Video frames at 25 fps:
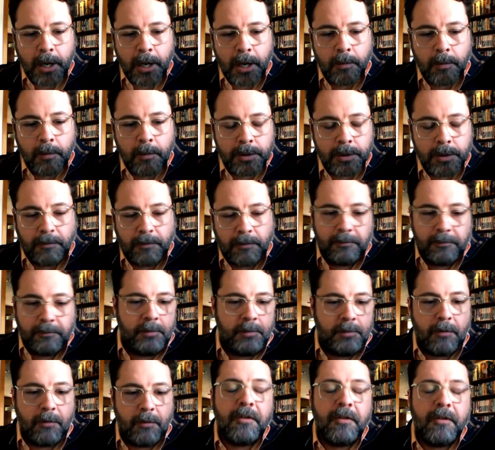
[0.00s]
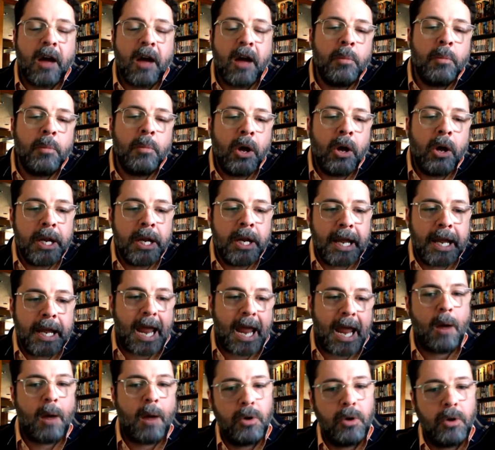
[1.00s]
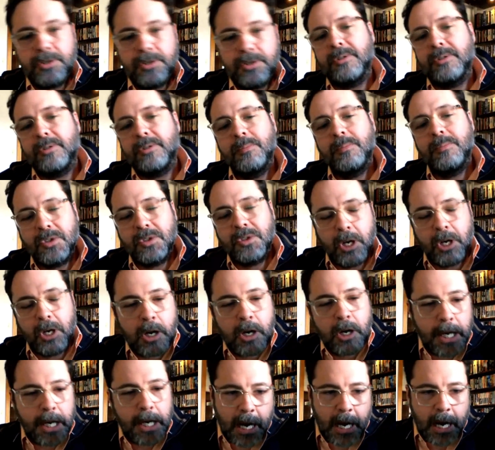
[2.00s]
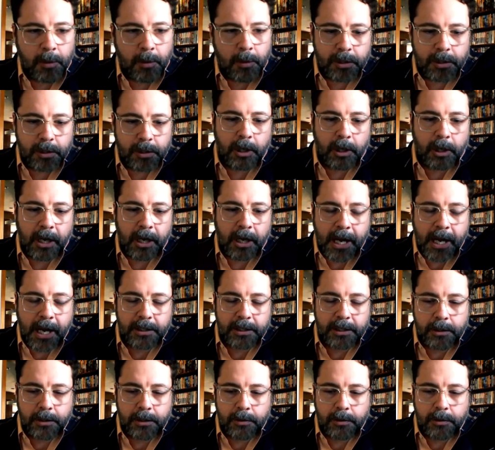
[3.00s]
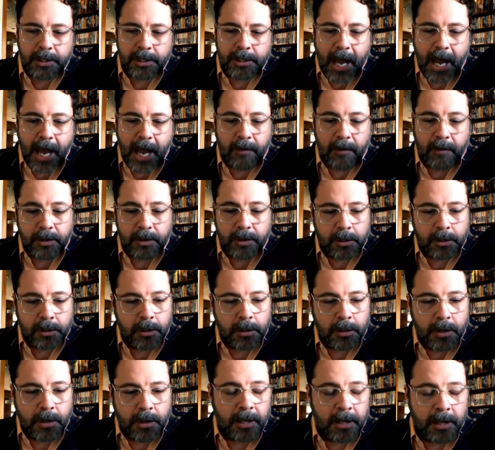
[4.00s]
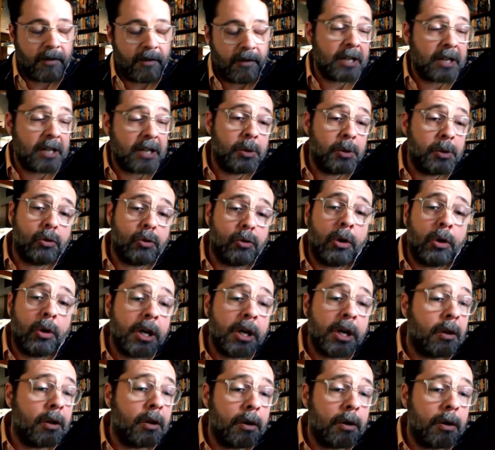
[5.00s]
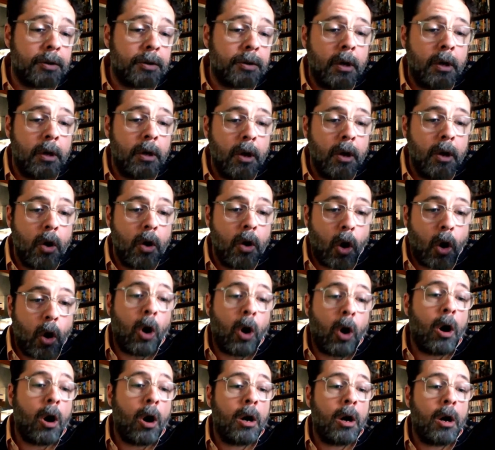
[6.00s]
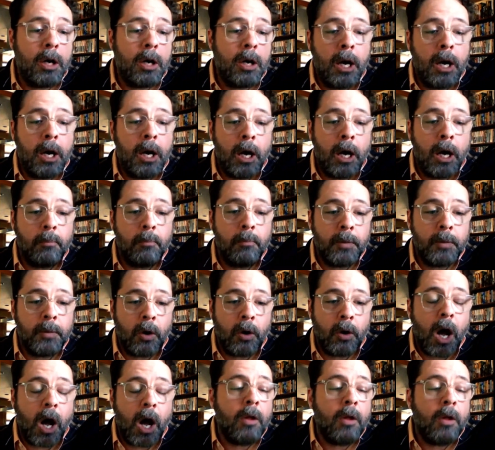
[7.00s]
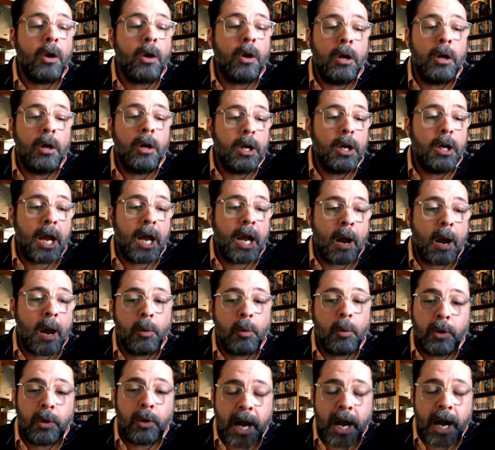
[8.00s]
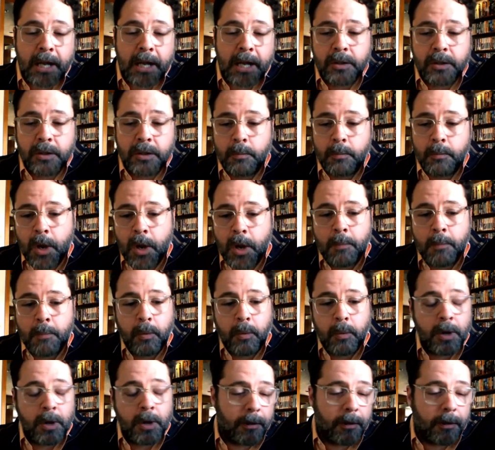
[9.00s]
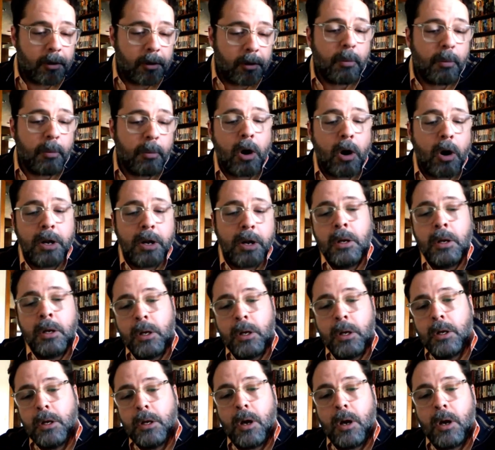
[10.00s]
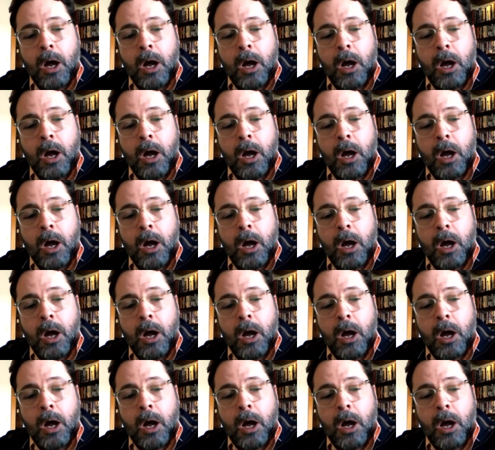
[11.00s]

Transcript: Those are 5 million cameras, security cameras that are connected to Xact Vision, and the vast majority of those are other camera brands and third-party